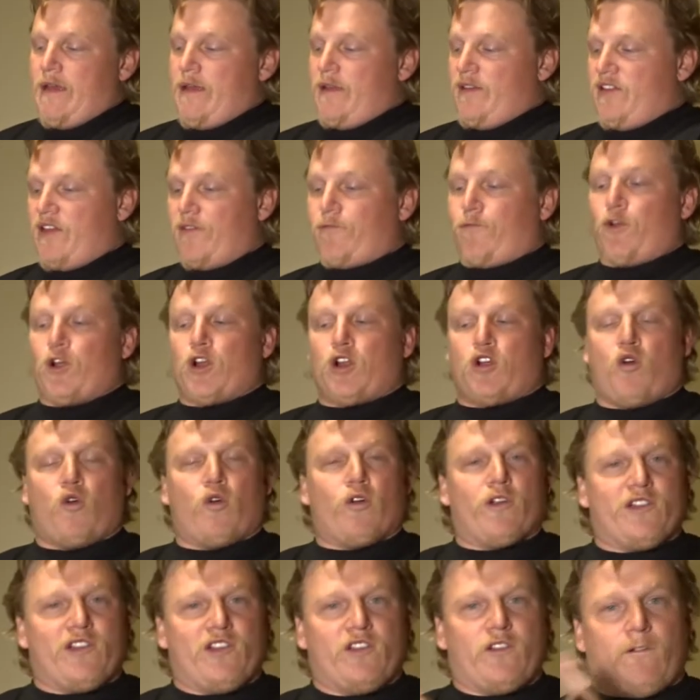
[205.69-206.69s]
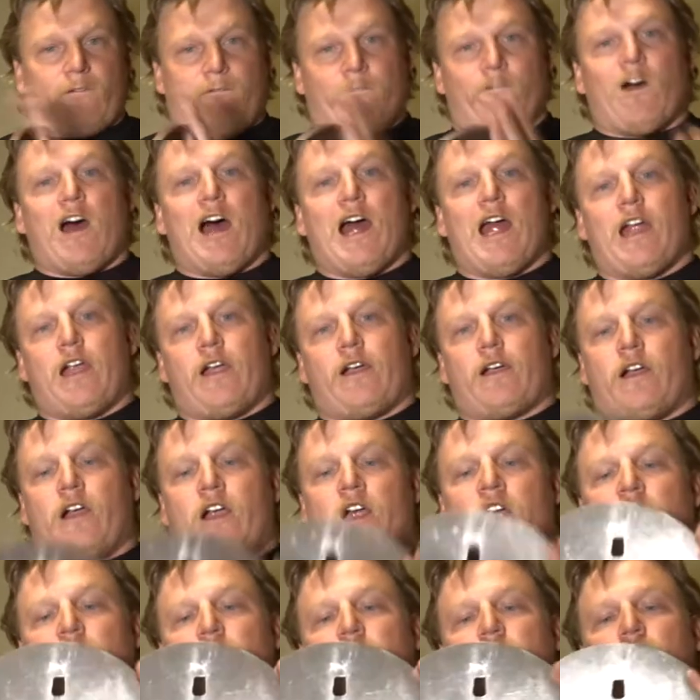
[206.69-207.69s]
different courses of fire
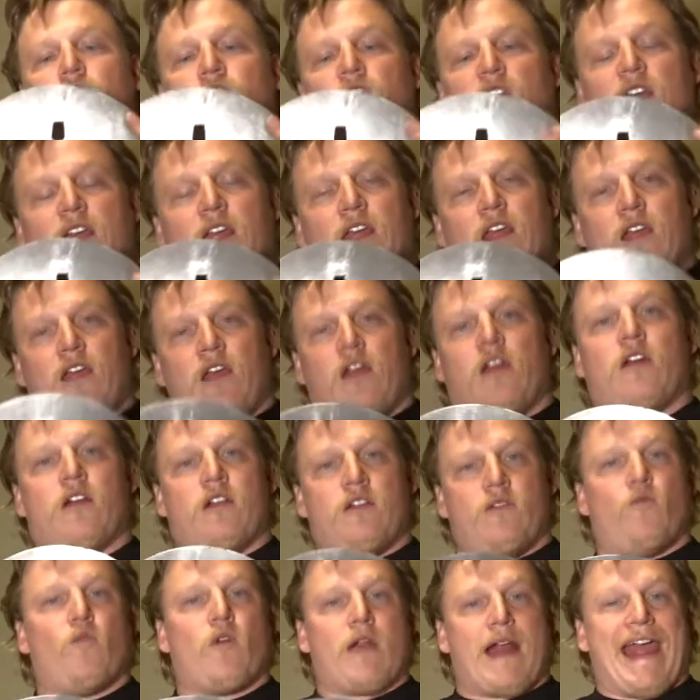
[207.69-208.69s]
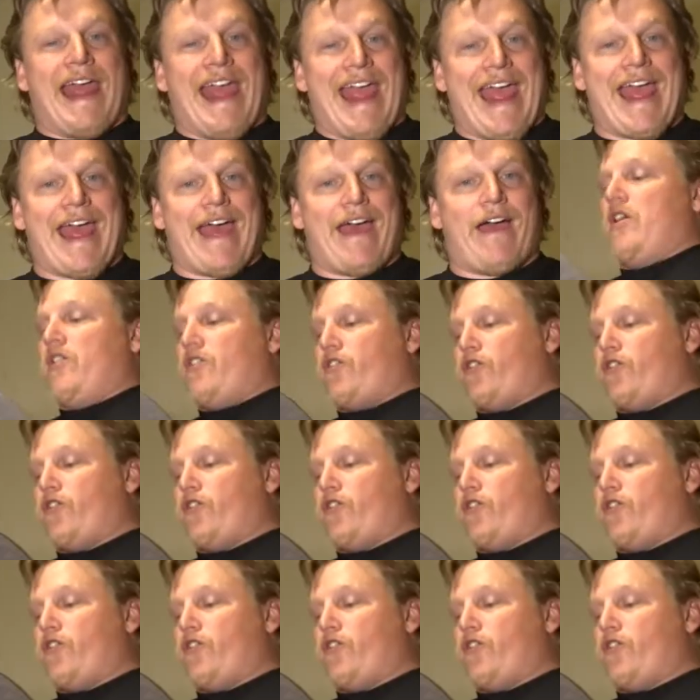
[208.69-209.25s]
using what I have.